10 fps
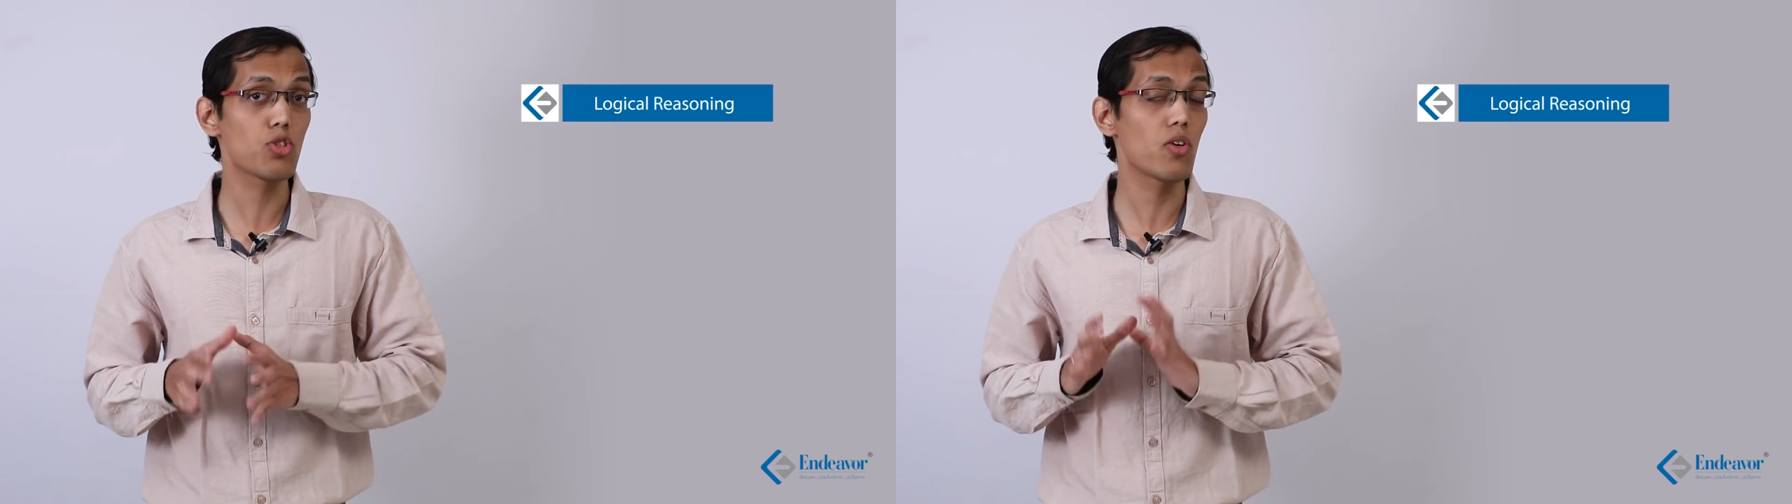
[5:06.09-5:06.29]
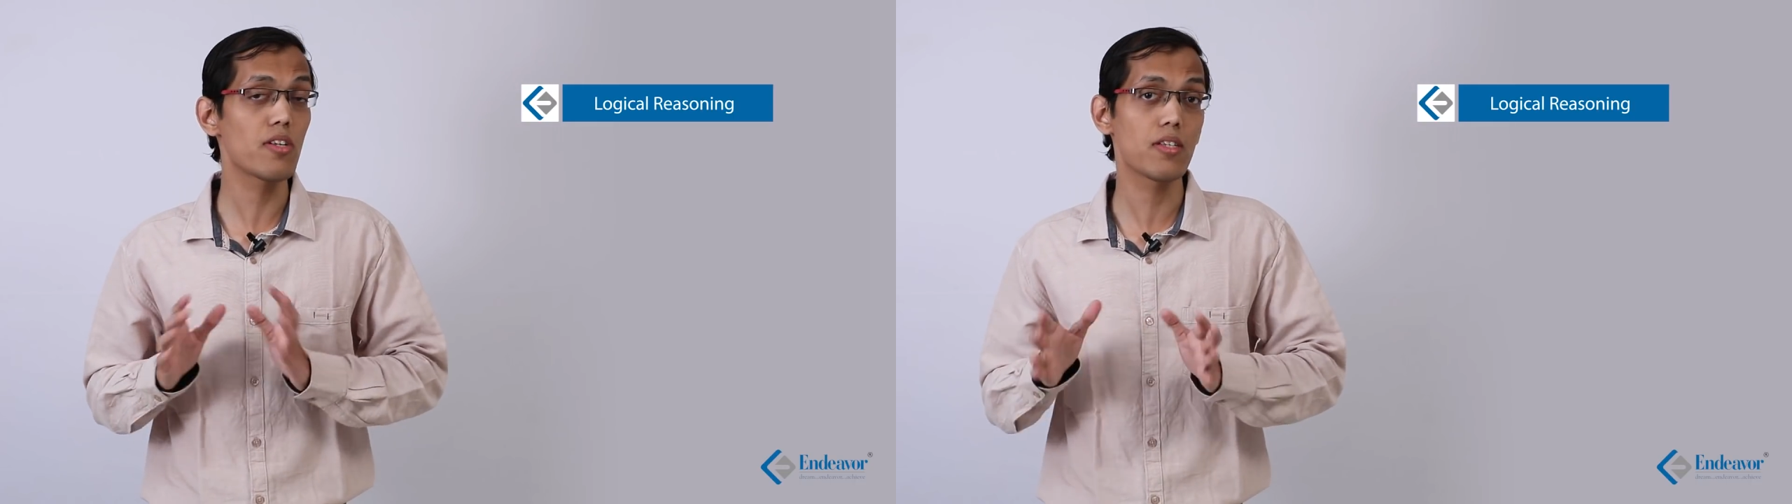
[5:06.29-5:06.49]

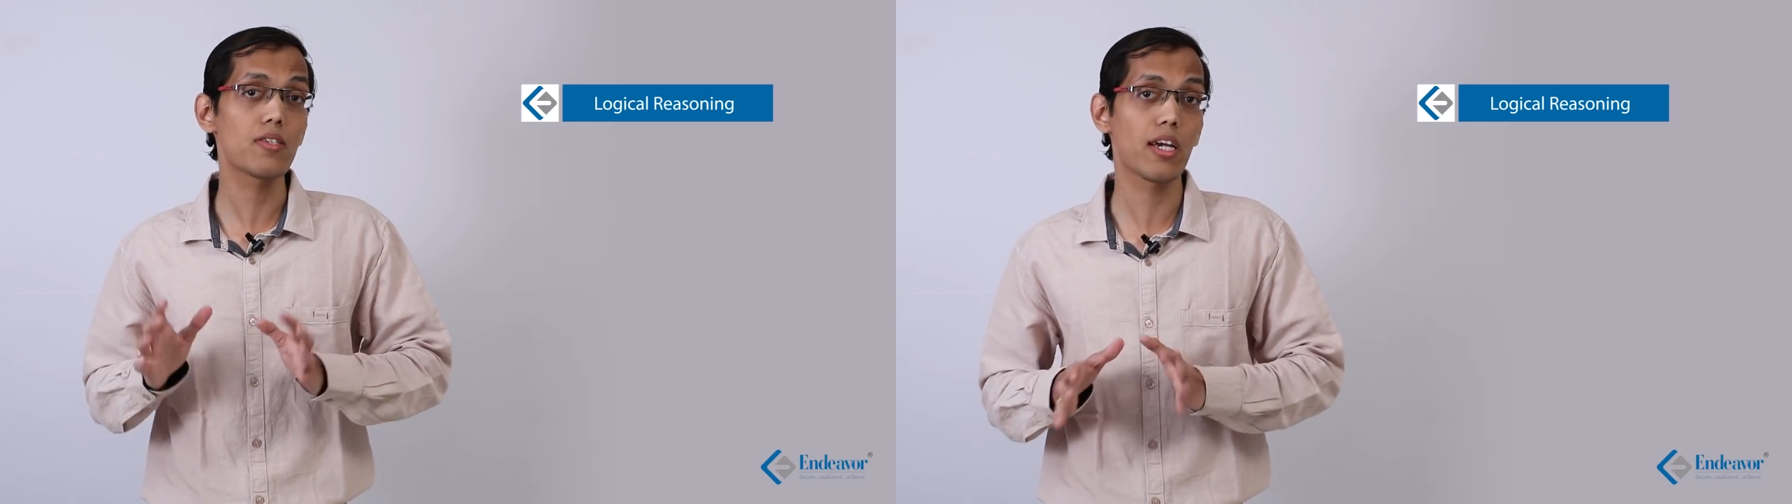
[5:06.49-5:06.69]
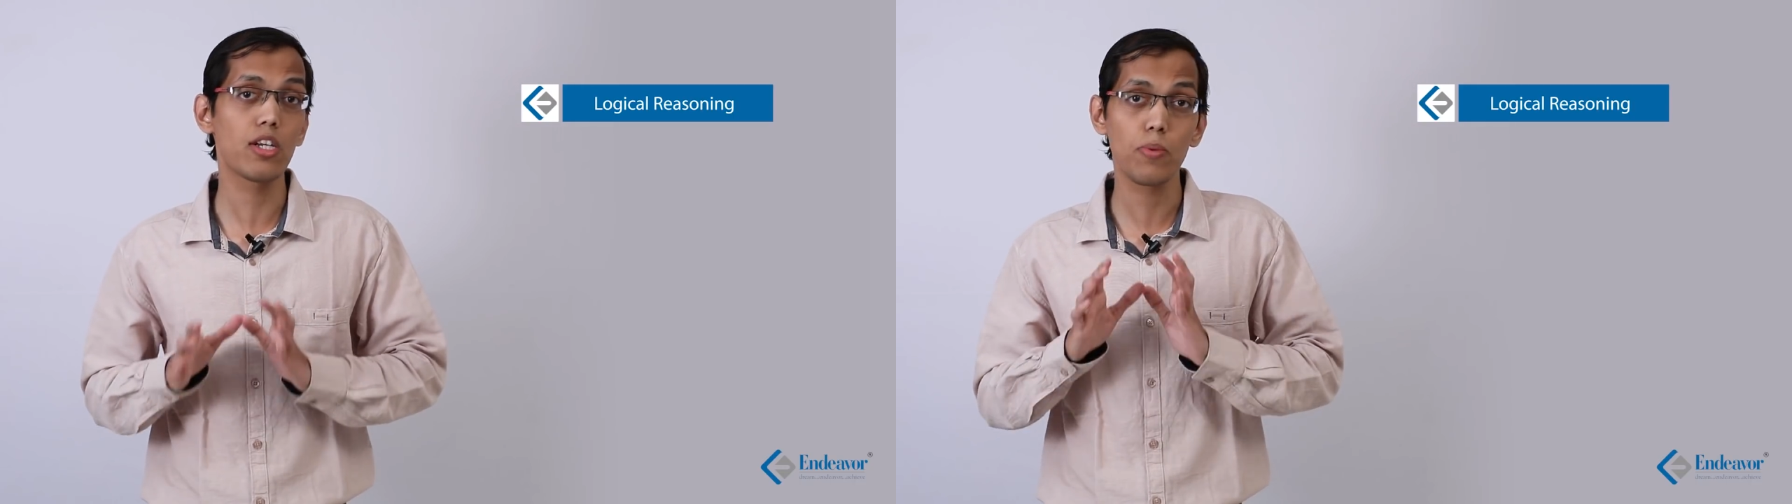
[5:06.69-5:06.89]
solving
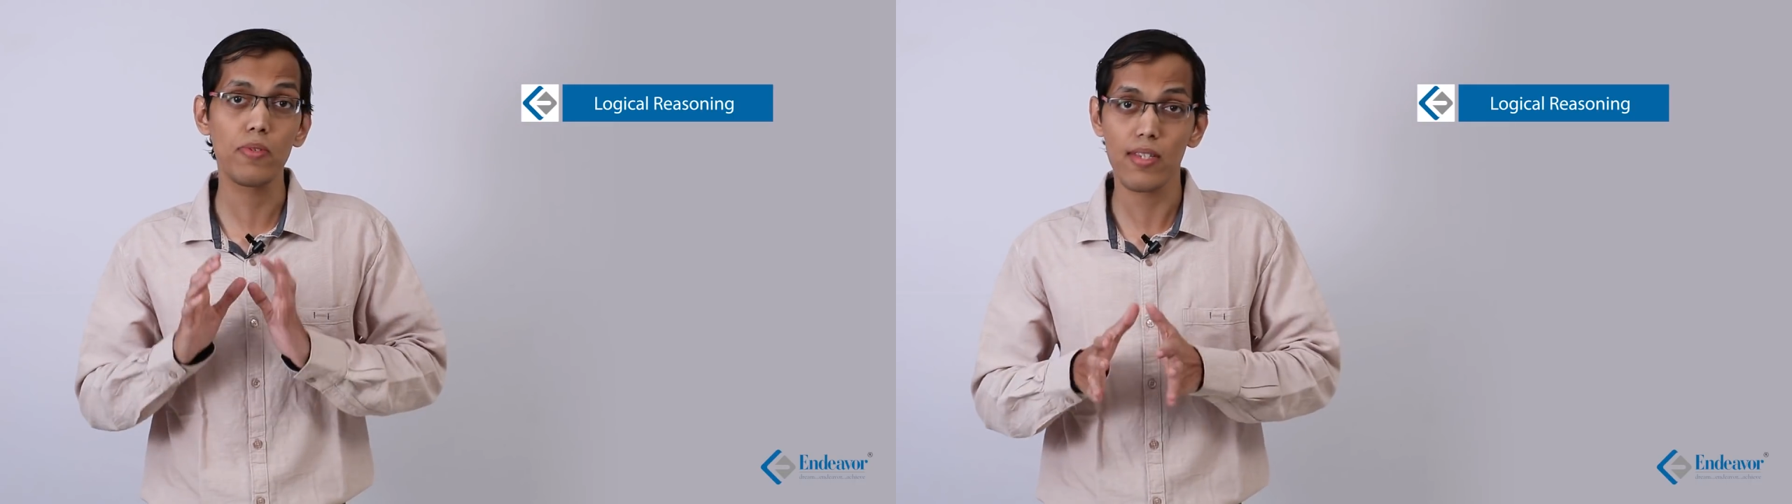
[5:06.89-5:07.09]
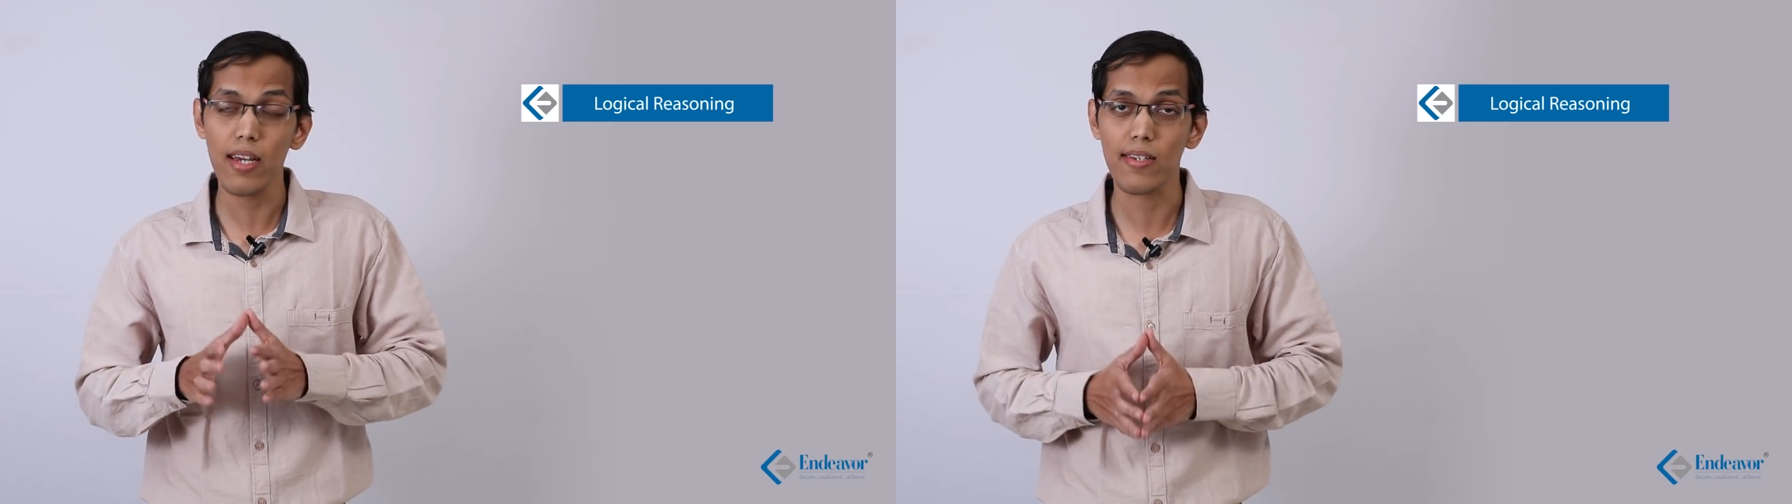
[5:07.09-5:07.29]
this kind of
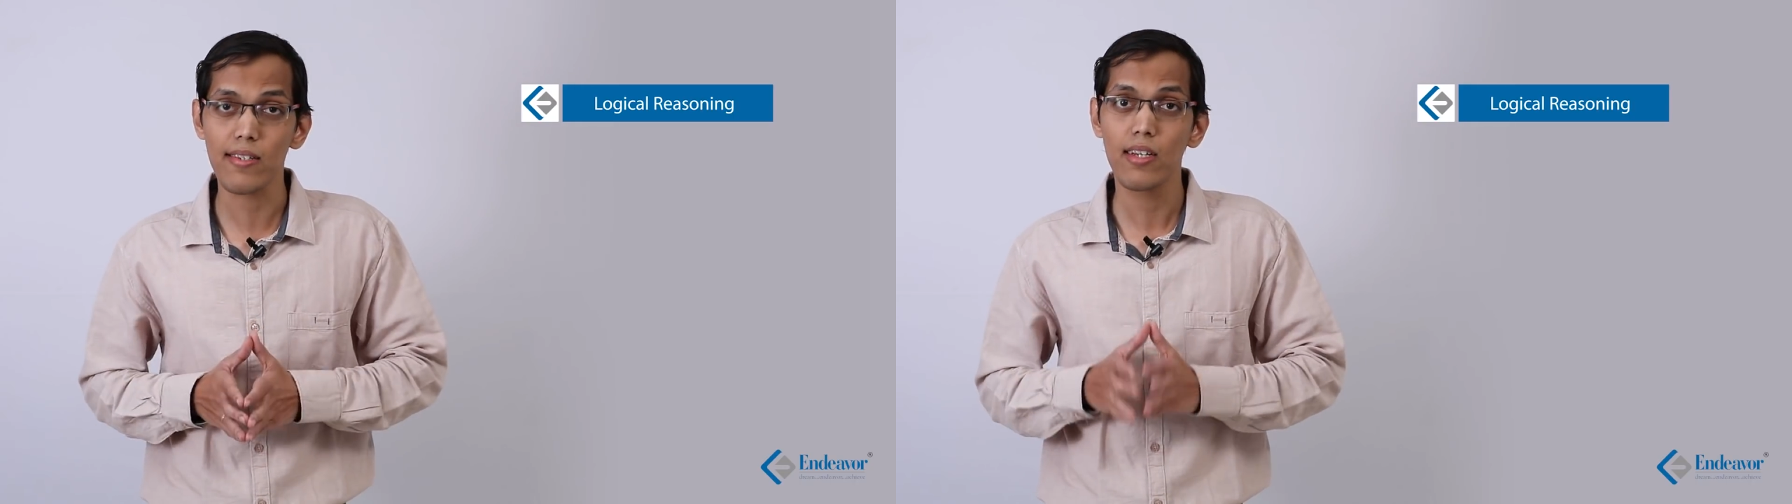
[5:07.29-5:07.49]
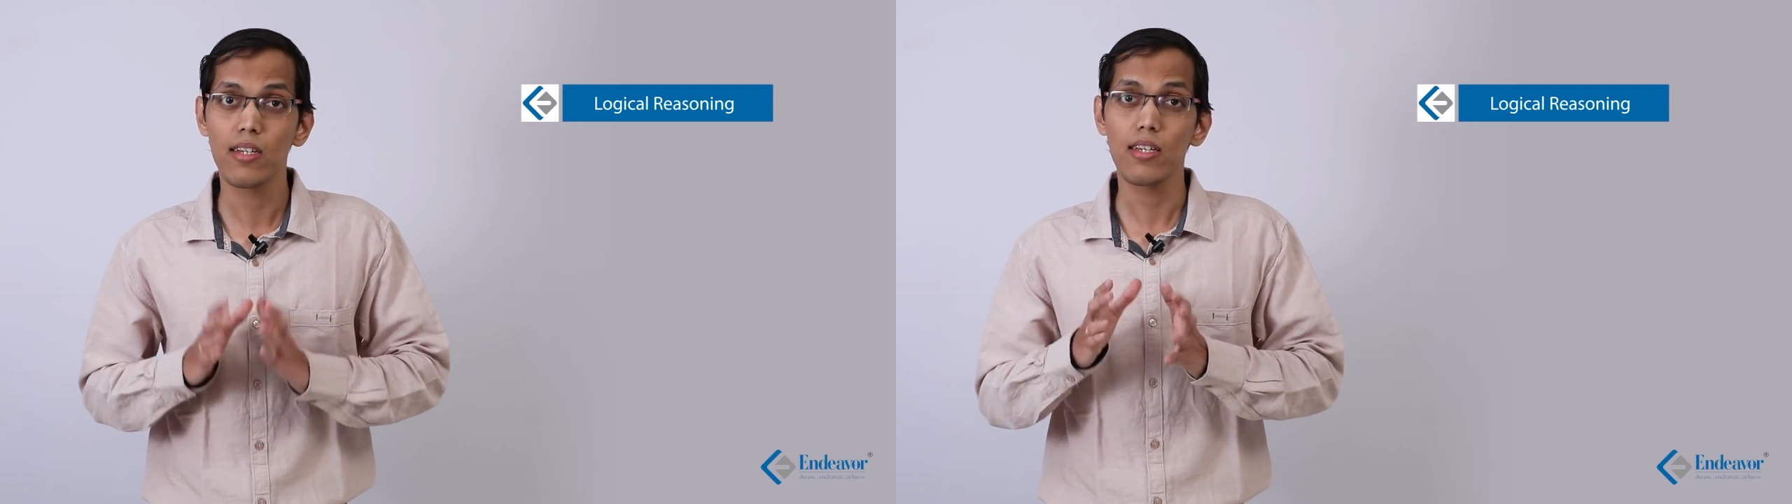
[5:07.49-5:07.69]

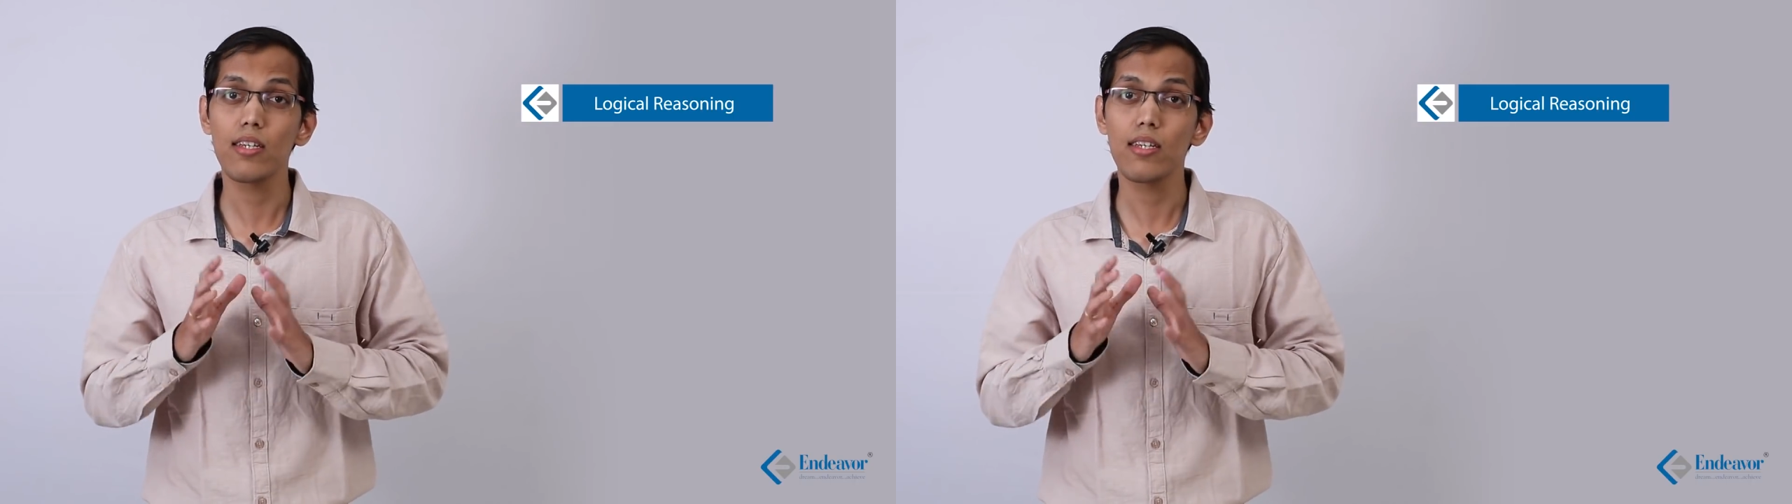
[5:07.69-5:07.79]
sets